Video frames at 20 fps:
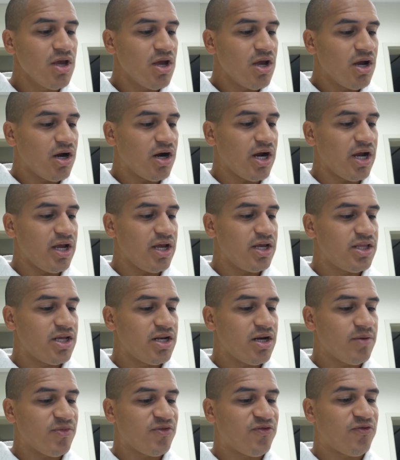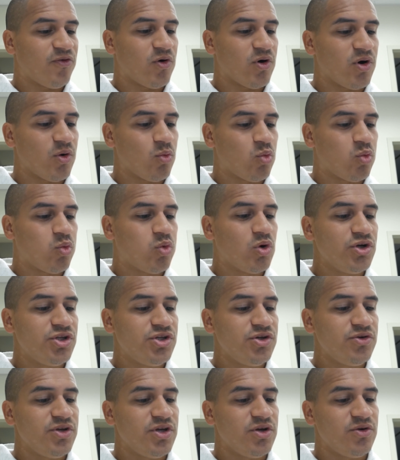All right, and then number 4, would
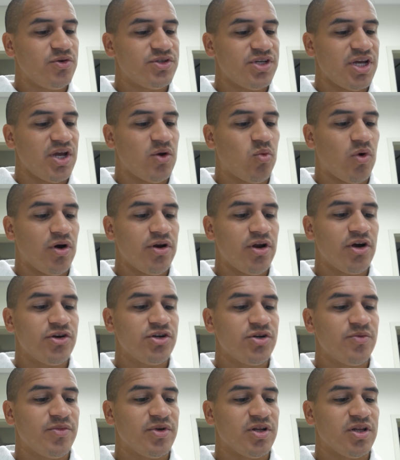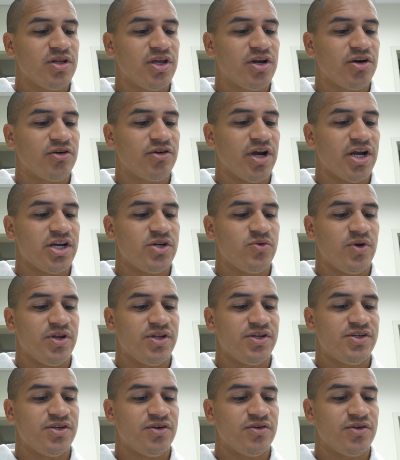you use a 100 milliliter
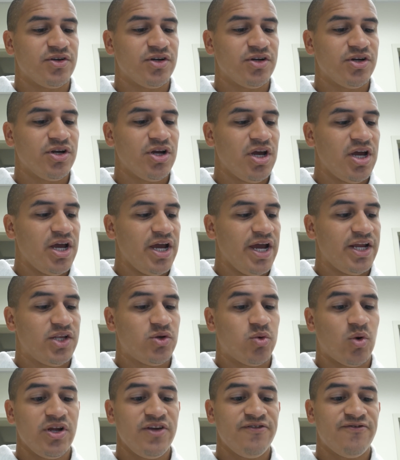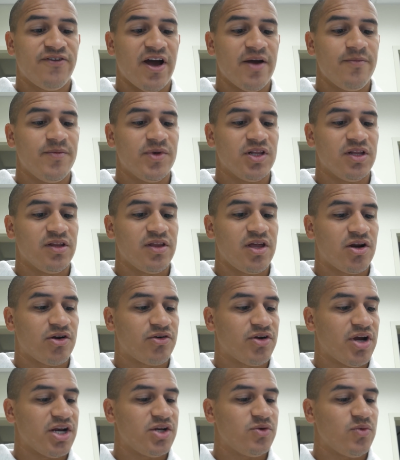graduated cylinder, a 25 milliliter
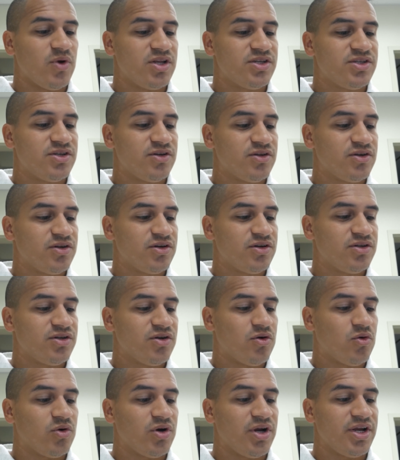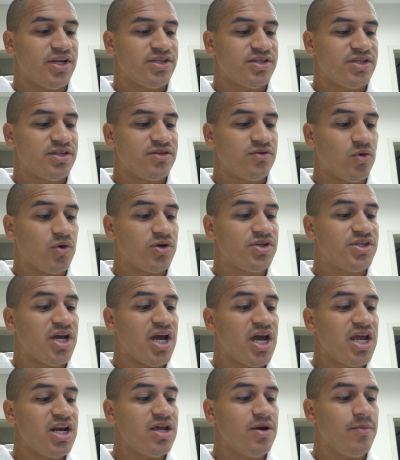graduated cylinder, or
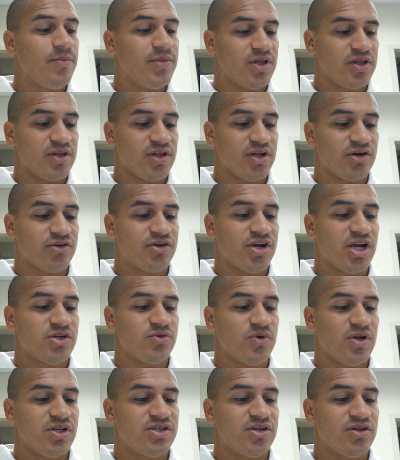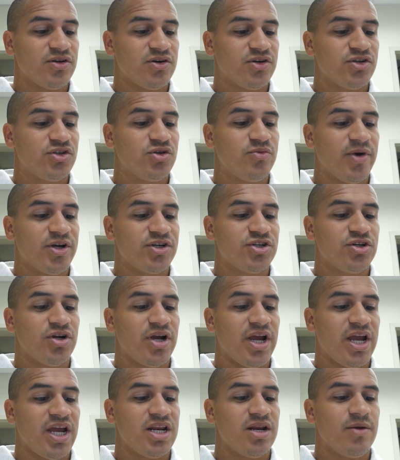10 milliliter graduated cylinder to measure
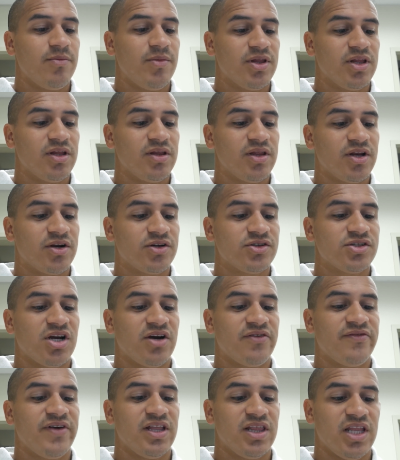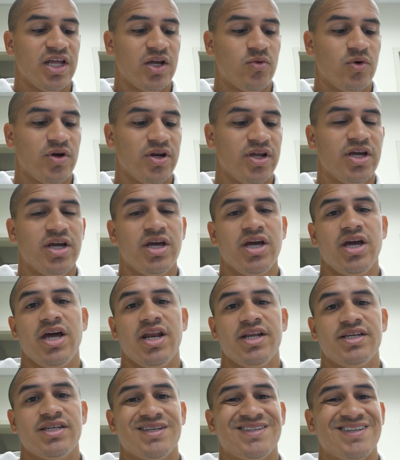8 milliliters of a liquid?
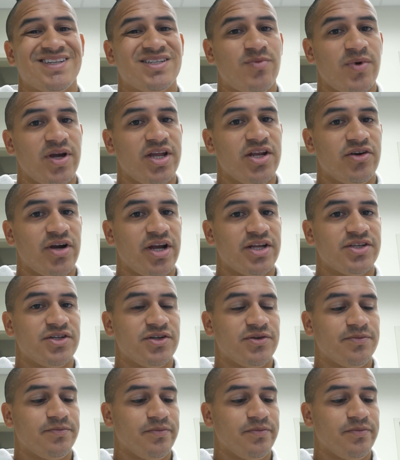And it says, explain your answer.